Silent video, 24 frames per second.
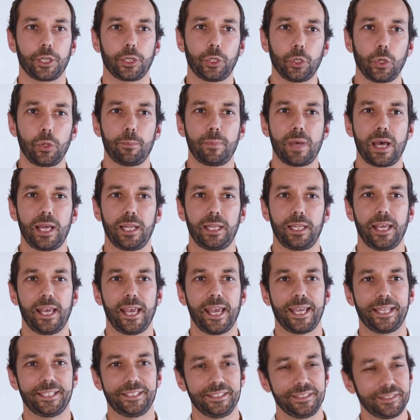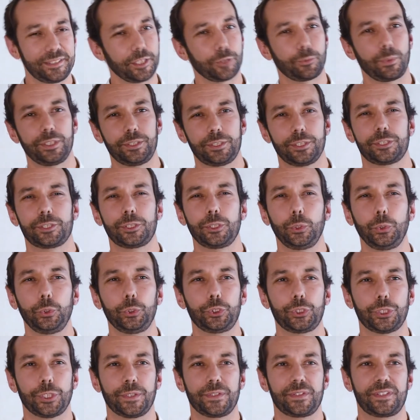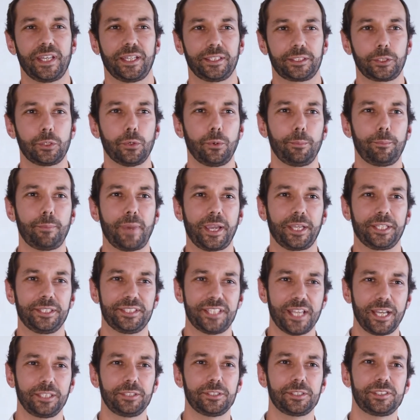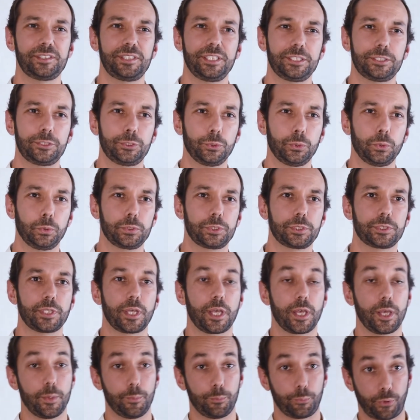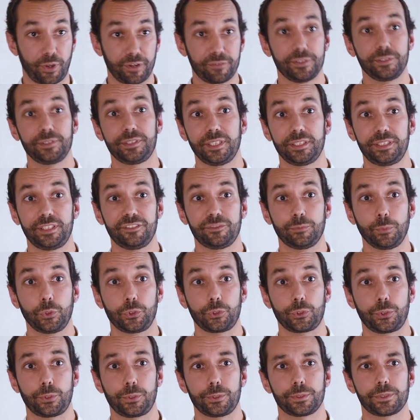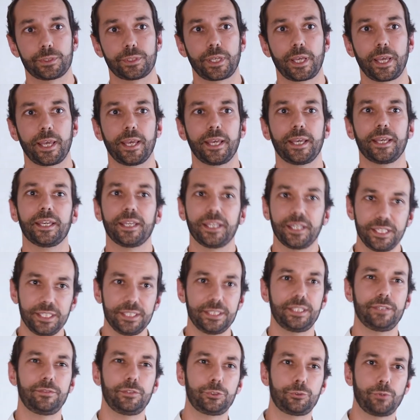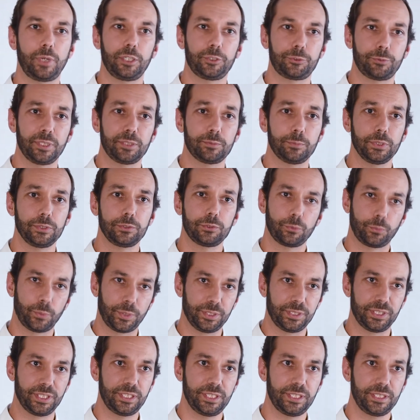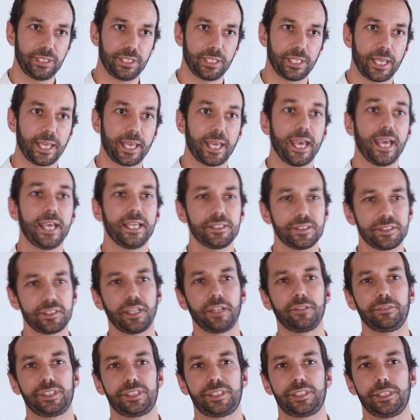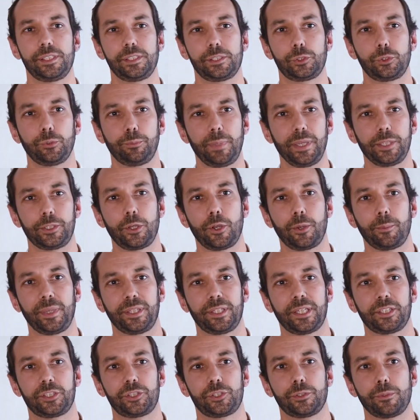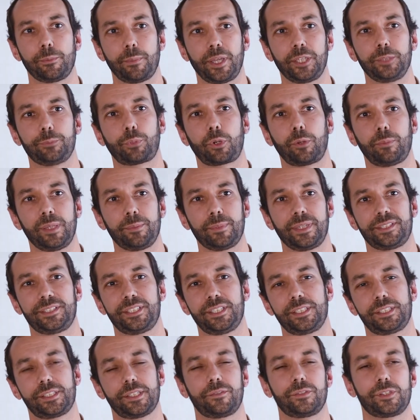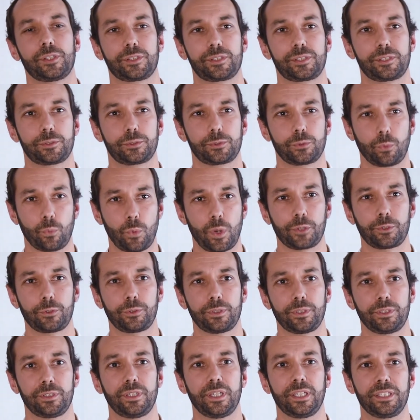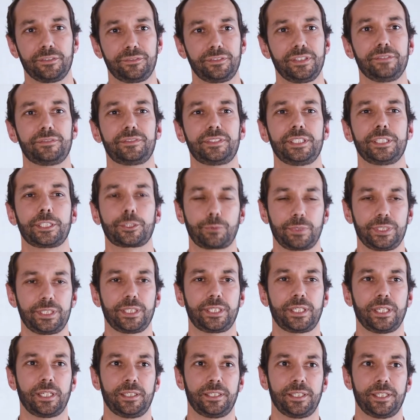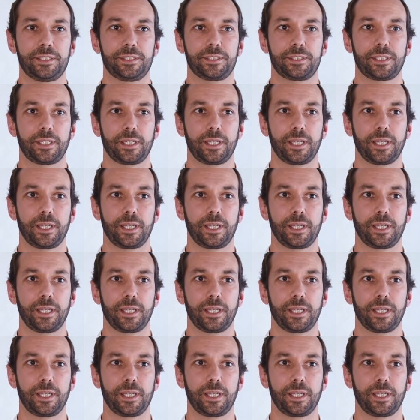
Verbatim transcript: global and integrated solutions that combine diagnostic tools, preventative measures, individual treatment when needed, and services to better manage the main problematics of the 150 critical days.